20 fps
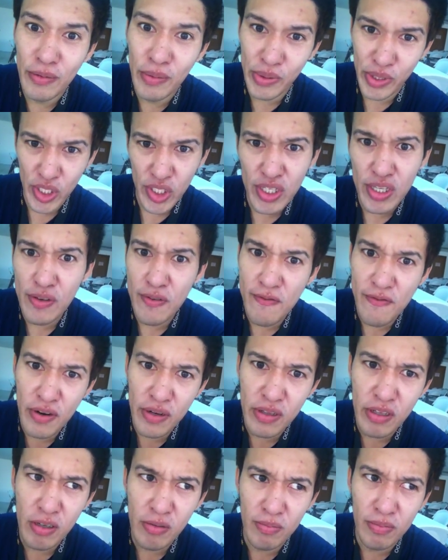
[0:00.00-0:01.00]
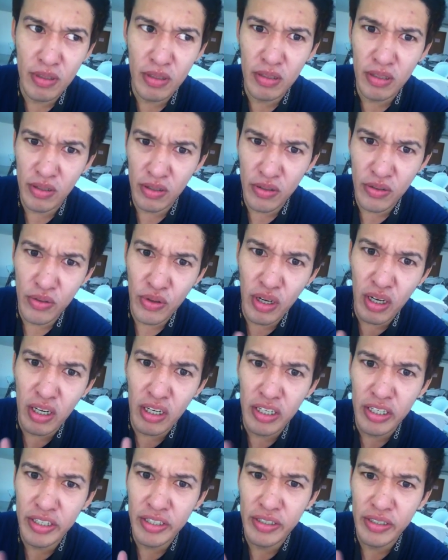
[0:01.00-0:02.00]
When you say vulnerable, you
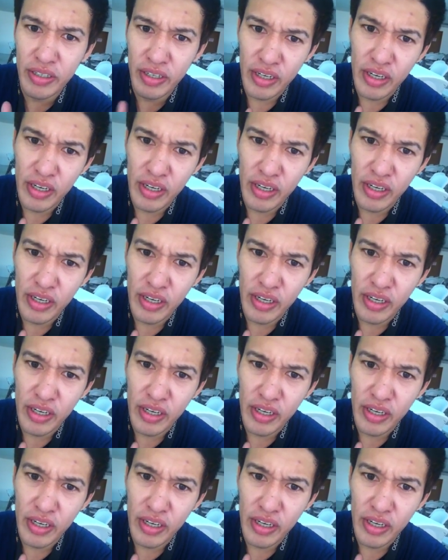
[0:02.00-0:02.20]
are